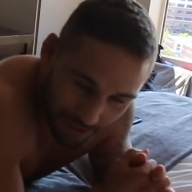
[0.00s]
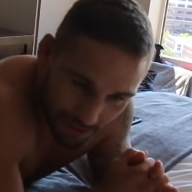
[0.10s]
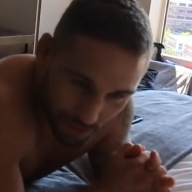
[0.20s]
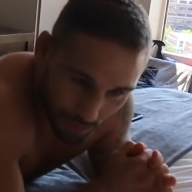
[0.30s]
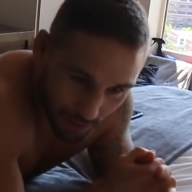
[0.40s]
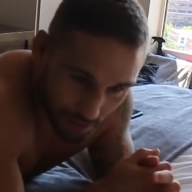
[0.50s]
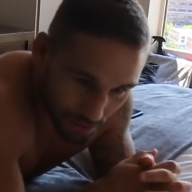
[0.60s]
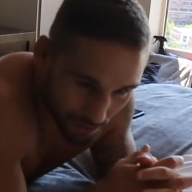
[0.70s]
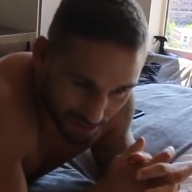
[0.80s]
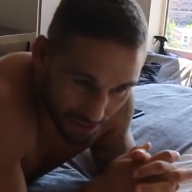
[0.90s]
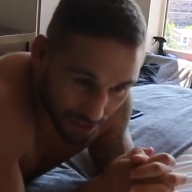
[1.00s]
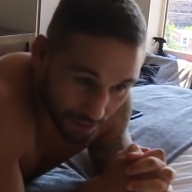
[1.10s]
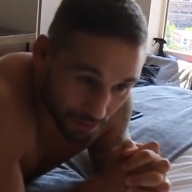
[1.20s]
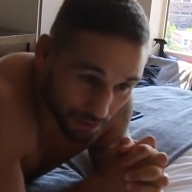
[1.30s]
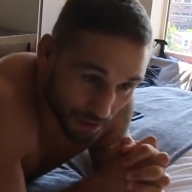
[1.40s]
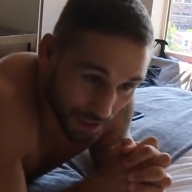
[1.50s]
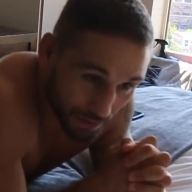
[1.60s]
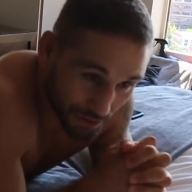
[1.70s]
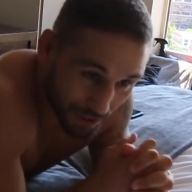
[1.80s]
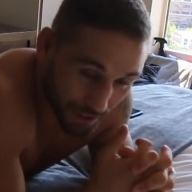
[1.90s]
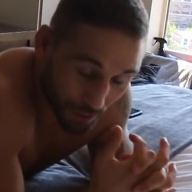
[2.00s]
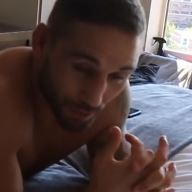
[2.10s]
think this workout's always good. I always try to get a